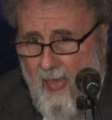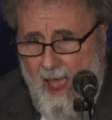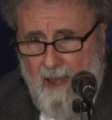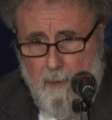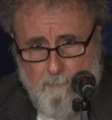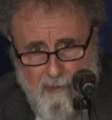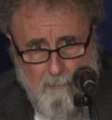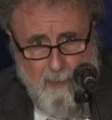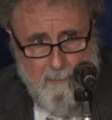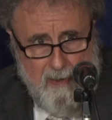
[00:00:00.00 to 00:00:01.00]
And the
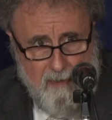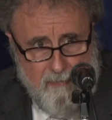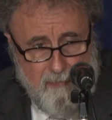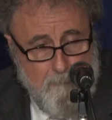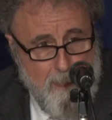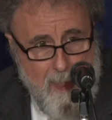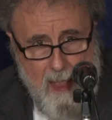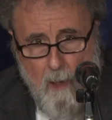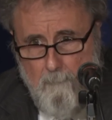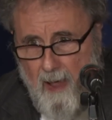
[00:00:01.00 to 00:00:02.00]
problem is,
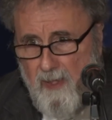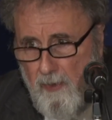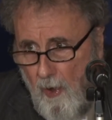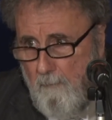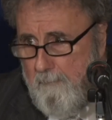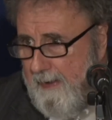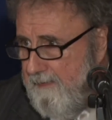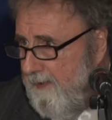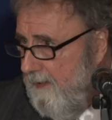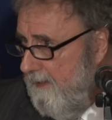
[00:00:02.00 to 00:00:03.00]
by not
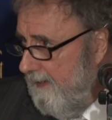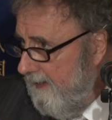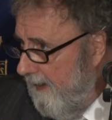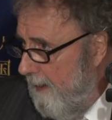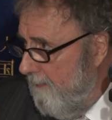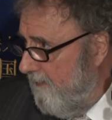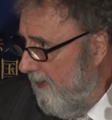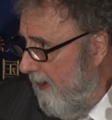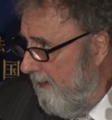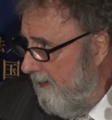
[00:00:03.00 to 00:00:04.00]
meeting the climate
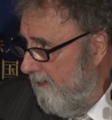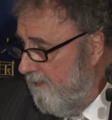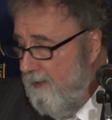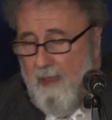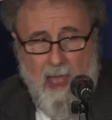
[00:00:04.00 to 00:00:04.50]
targets